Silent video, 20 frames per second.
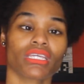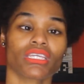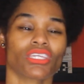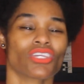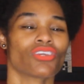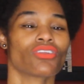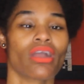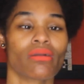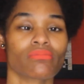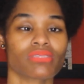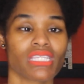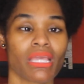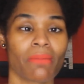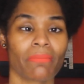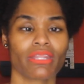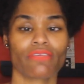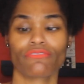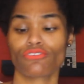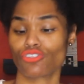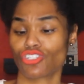You know what I'm saying?
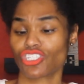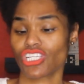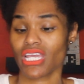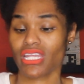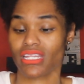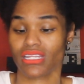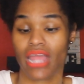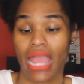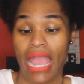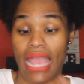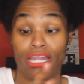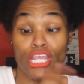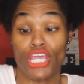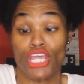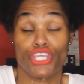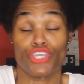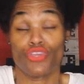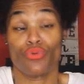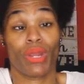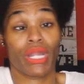But if you cheating and hot,
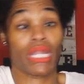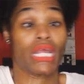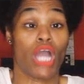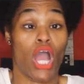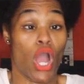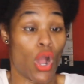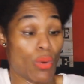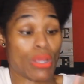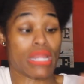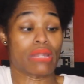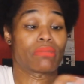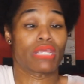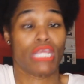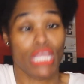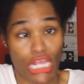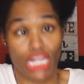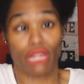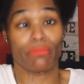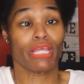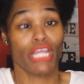you want to, oh, wait, let me,
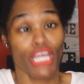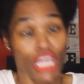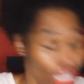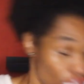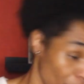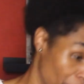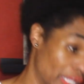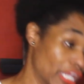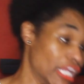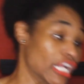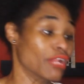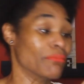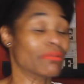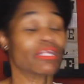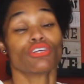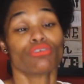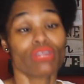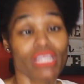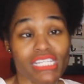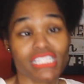let me, let me, let me
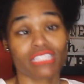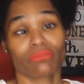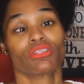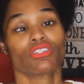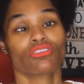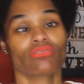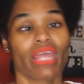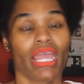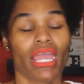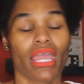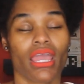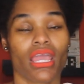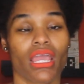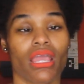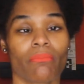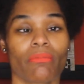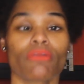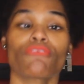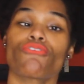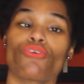do this, let me do
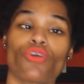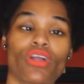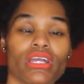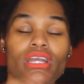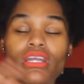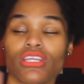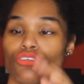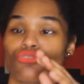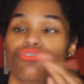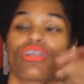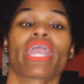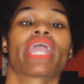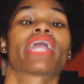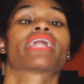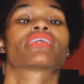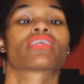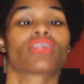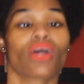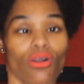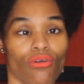that before you
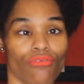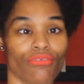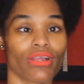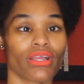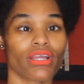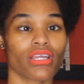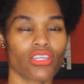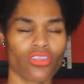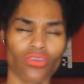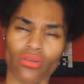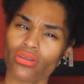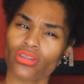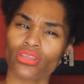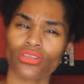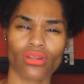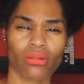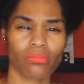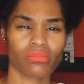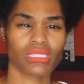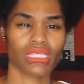hand it over. You, you
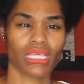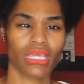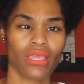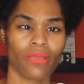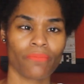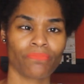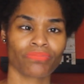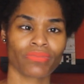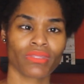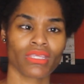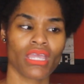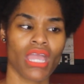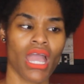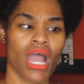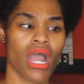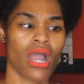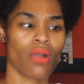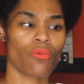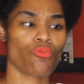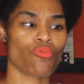know what I'm saying?
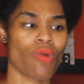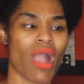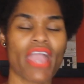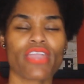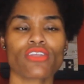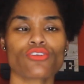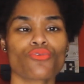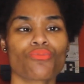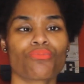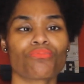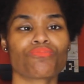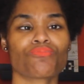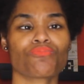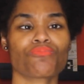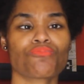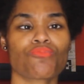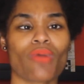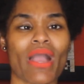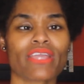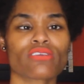Um, why you,
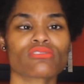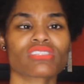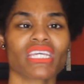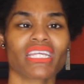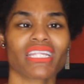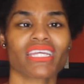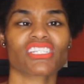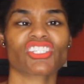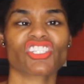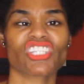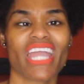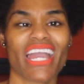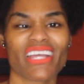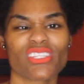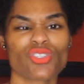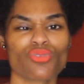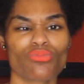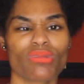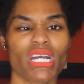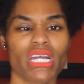why you saying that she got
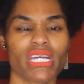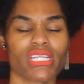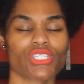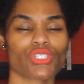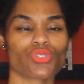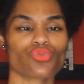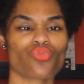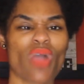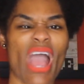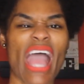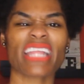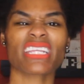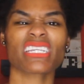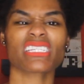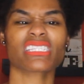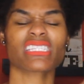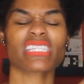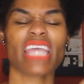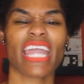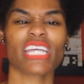too much? Why
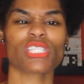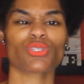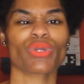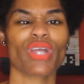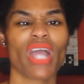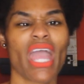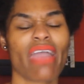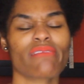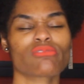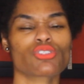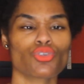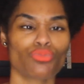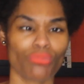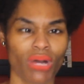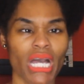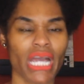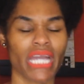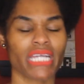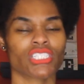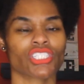does Azriel have too
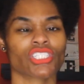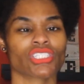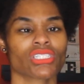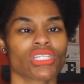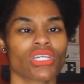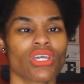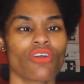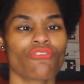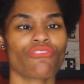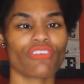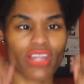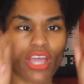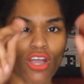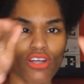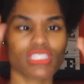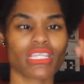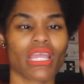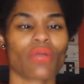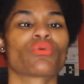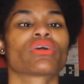much? For
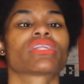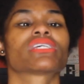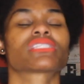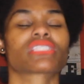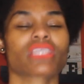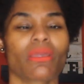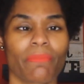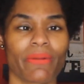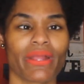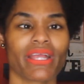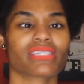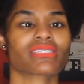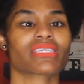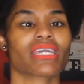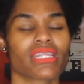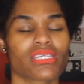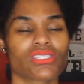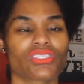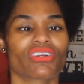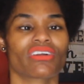those that want to sit here and say
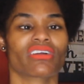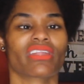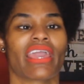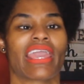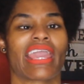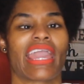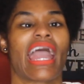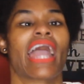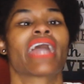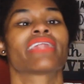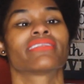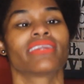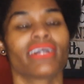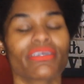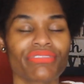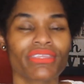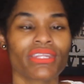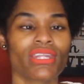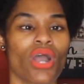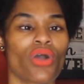this girl ain't got
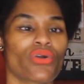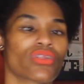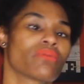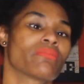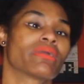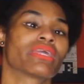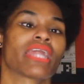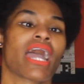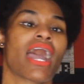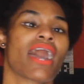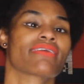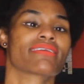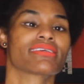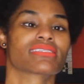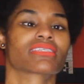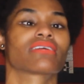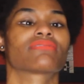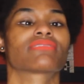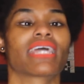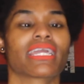nothing on them and all this
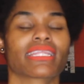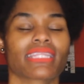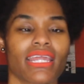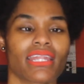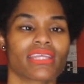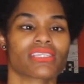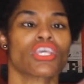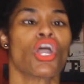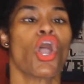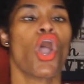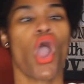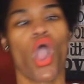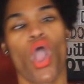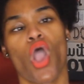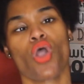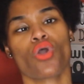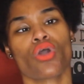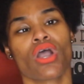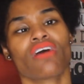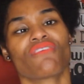stuff like that is,
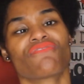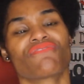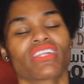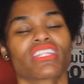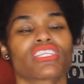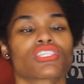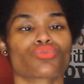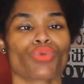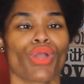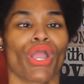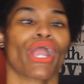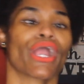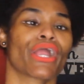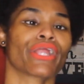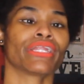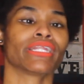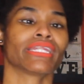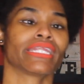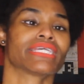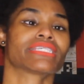oh, her feelings were
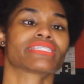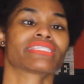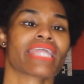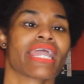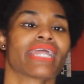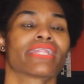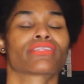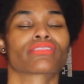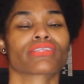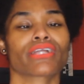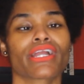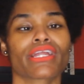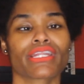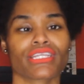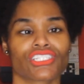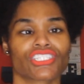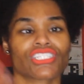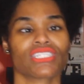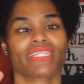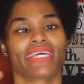hurt and this, that, and third,
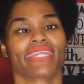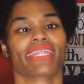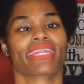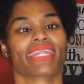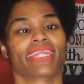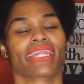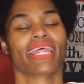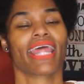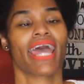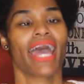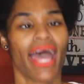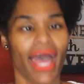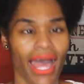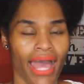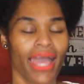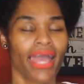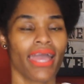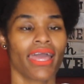and she da da da da.